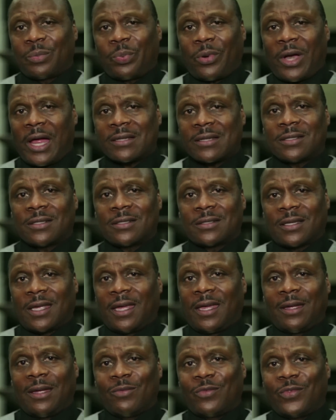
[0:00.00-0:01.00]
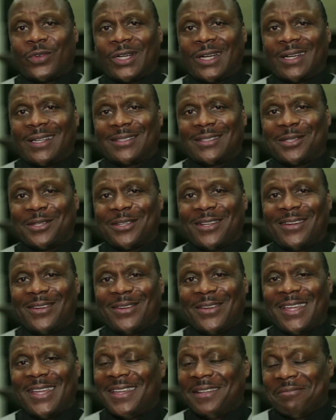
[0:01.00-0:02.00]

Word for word: a practice game for us, you know.